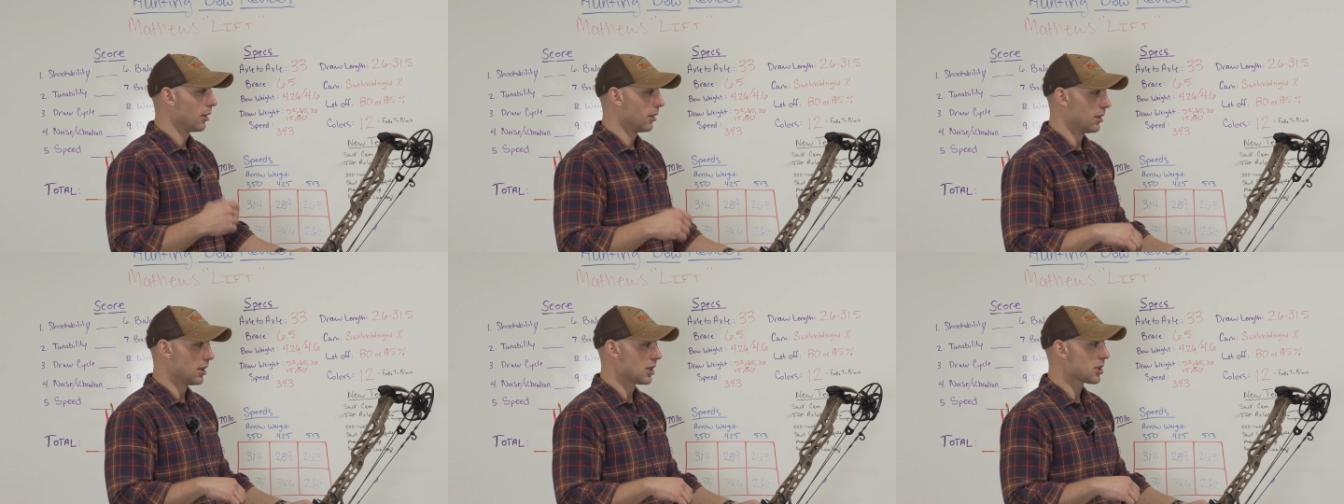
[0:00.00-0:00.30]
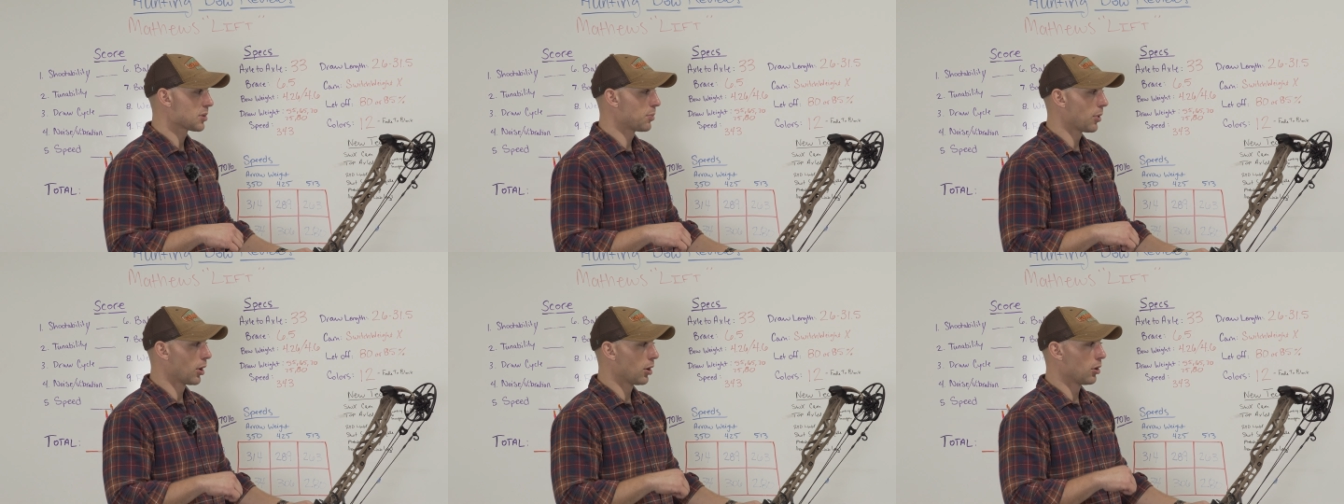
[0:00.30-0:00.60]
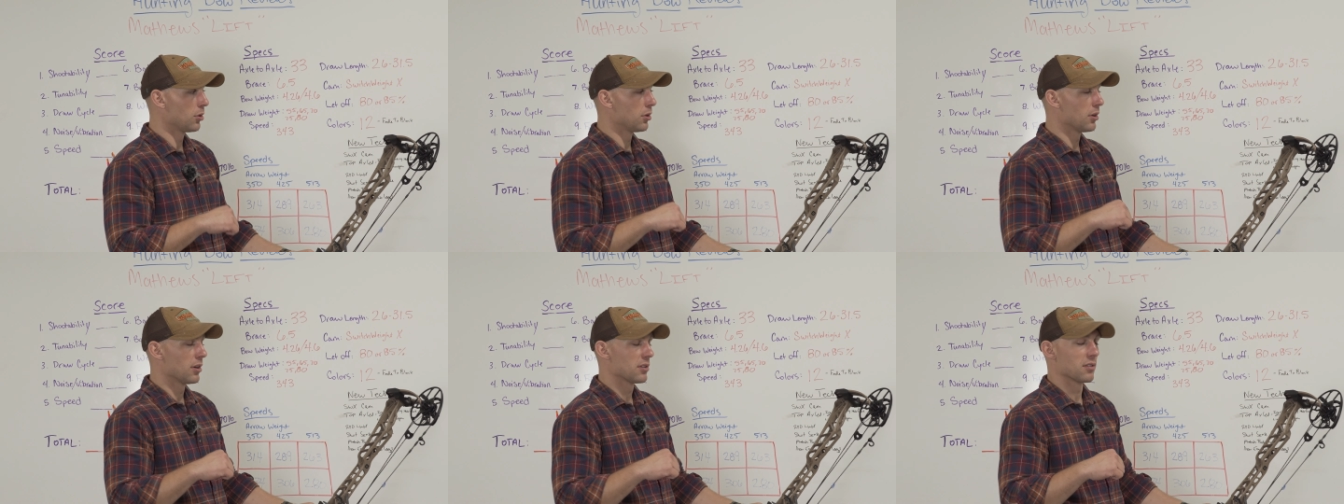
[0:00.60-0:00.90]
This
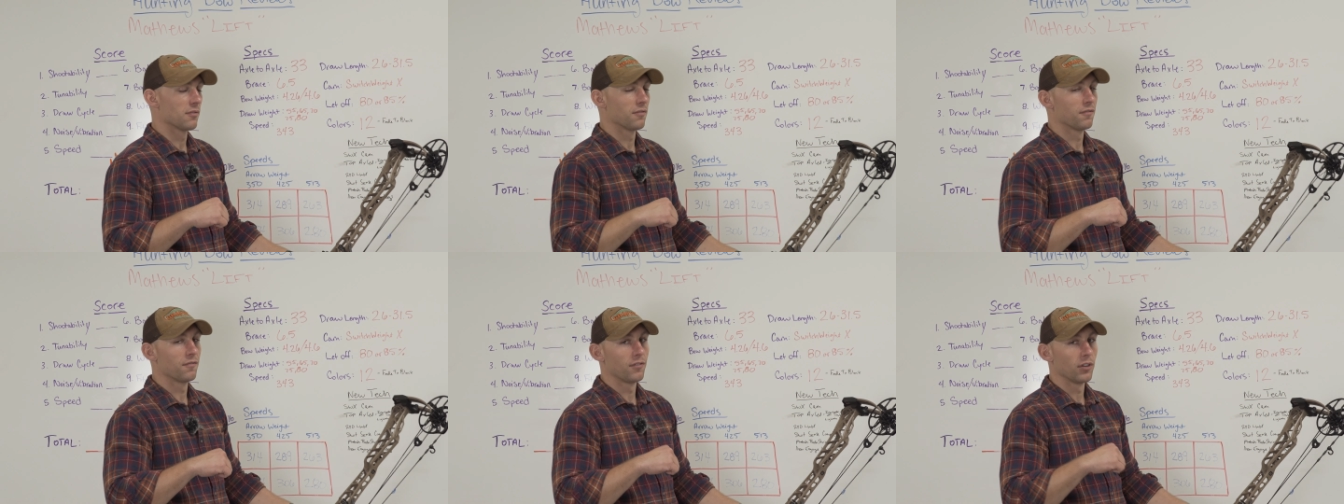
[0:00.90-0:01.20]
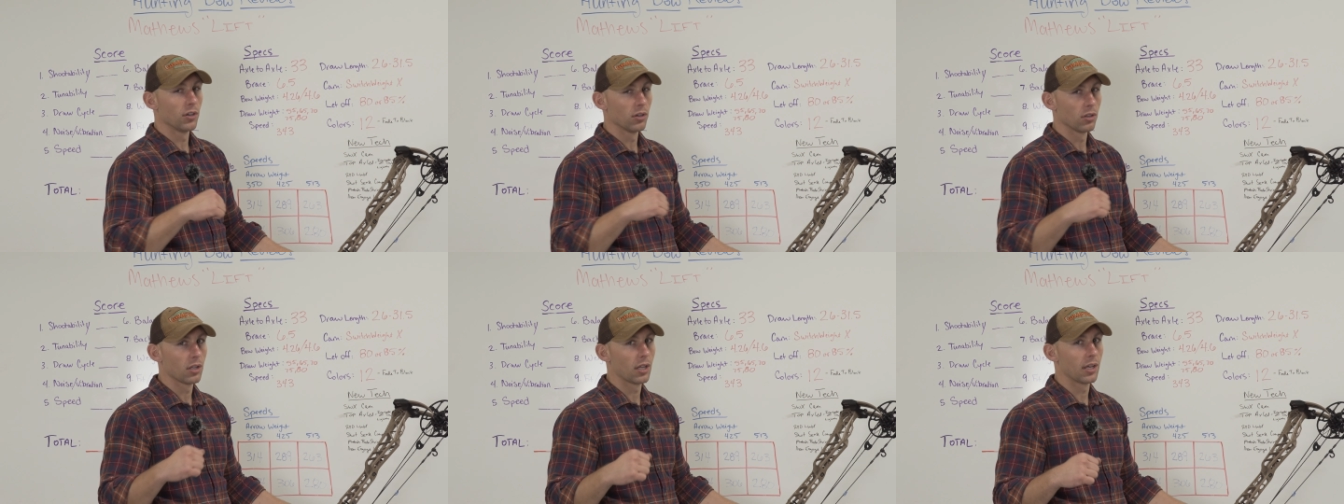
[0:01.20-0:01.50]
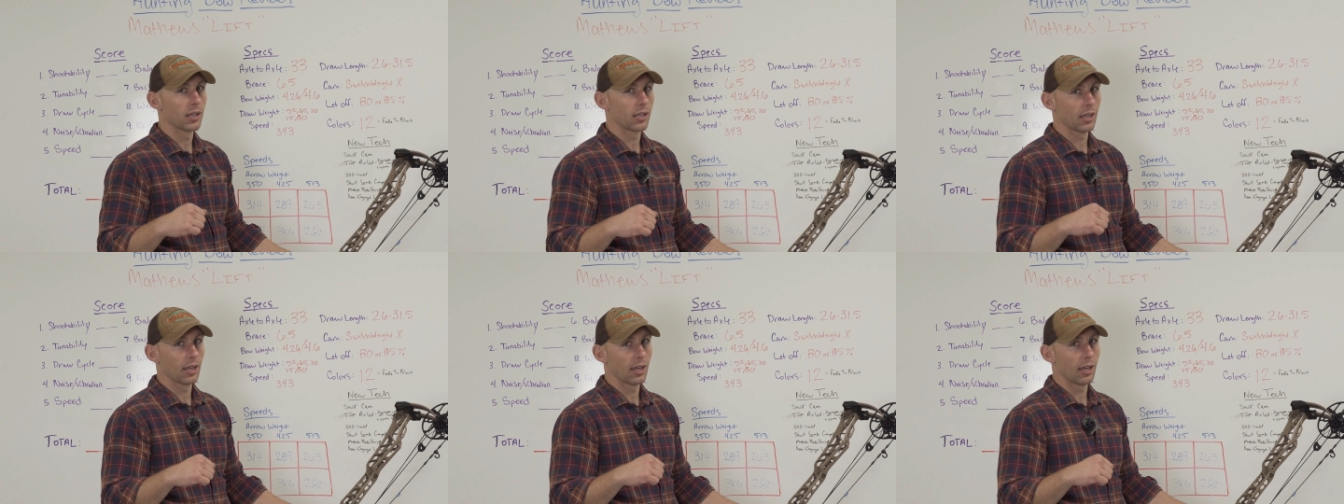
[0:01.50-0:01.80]
bow doesn't feel
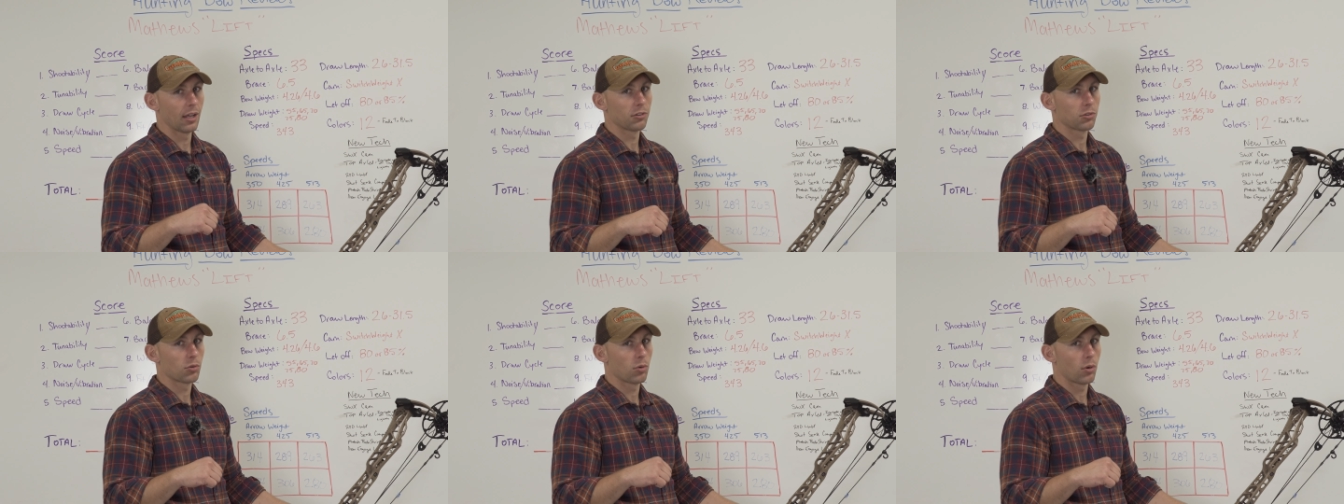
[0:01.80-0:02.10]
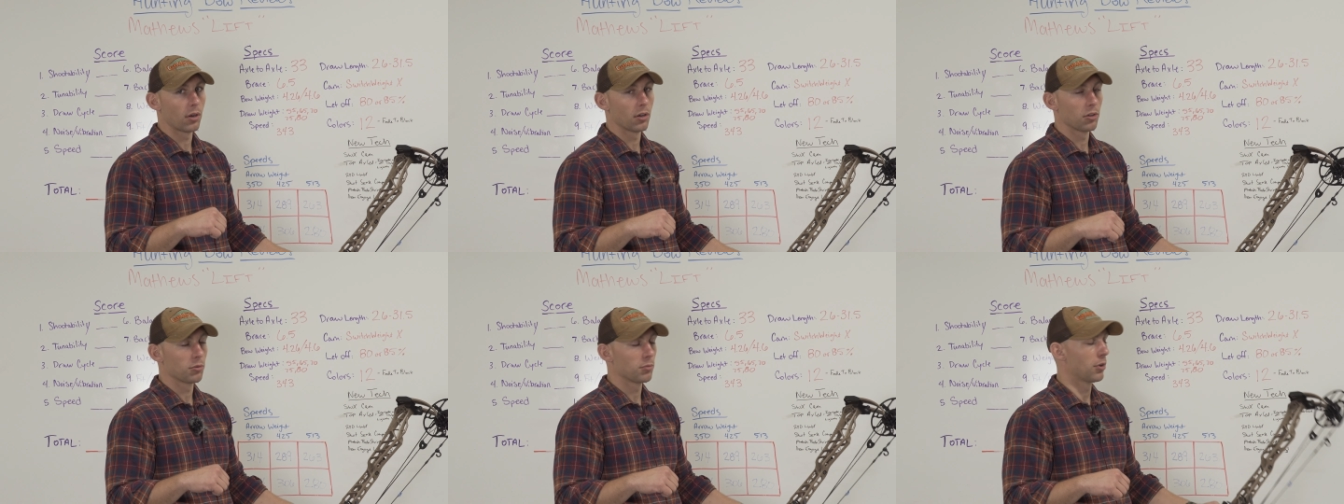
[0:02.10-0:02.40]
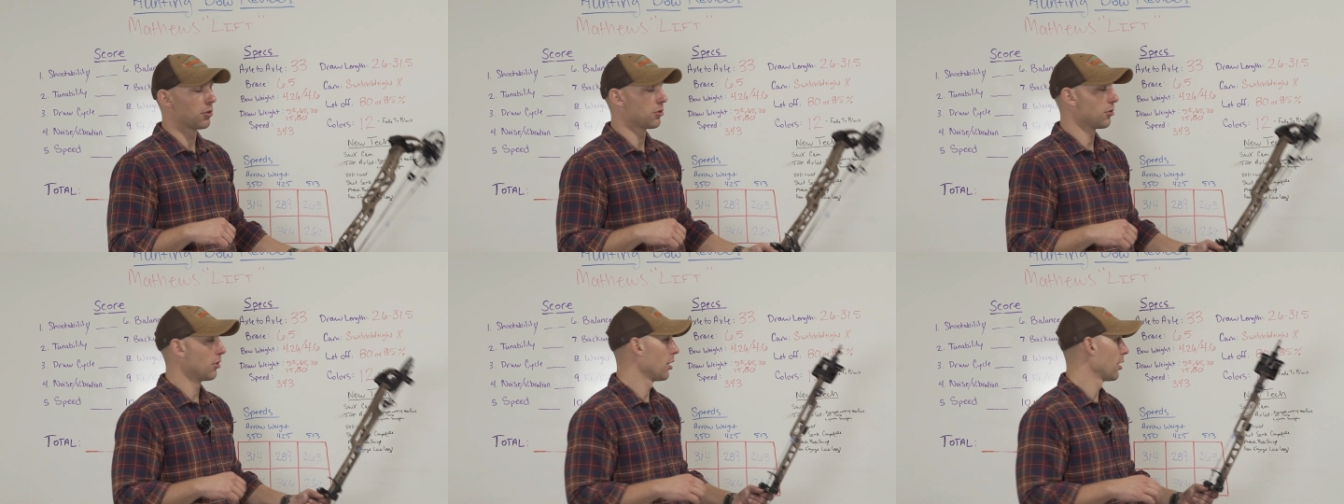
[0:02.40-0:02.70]
like it has quite as
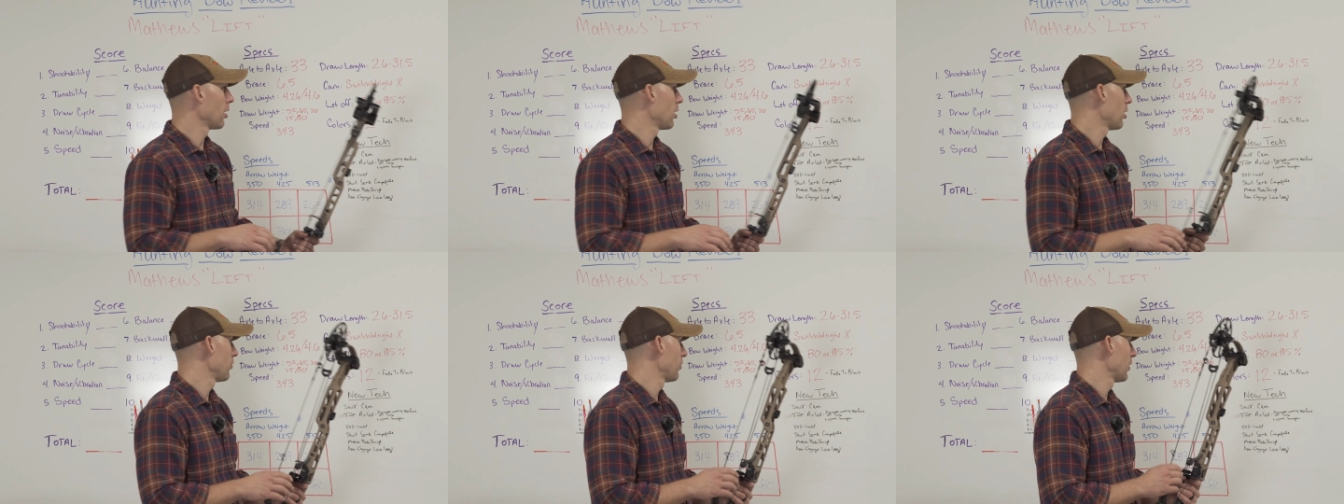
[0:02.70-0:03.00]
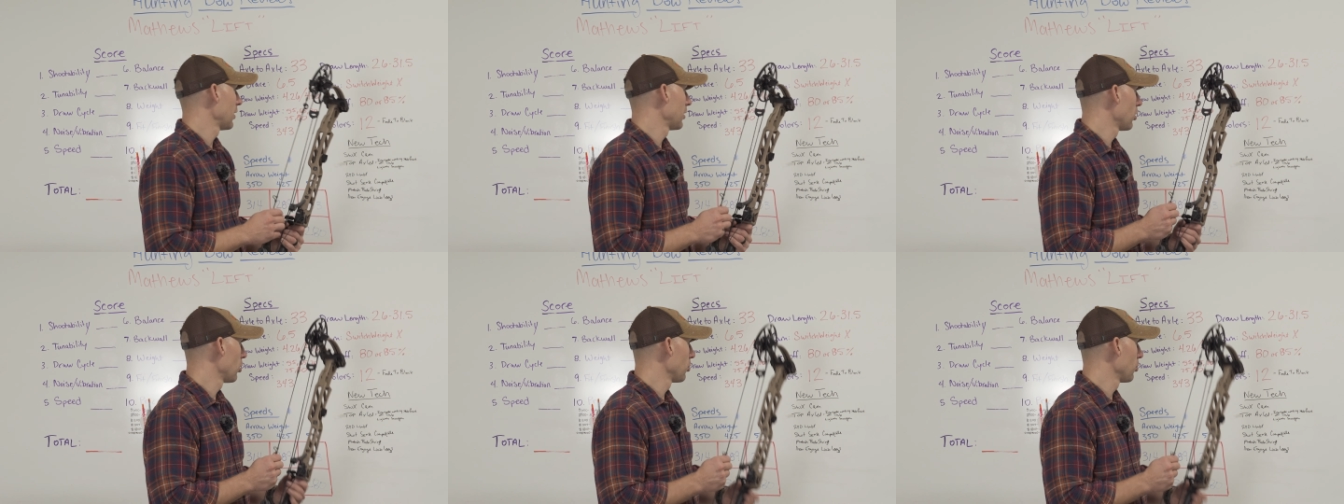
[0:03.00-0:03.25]
much let off.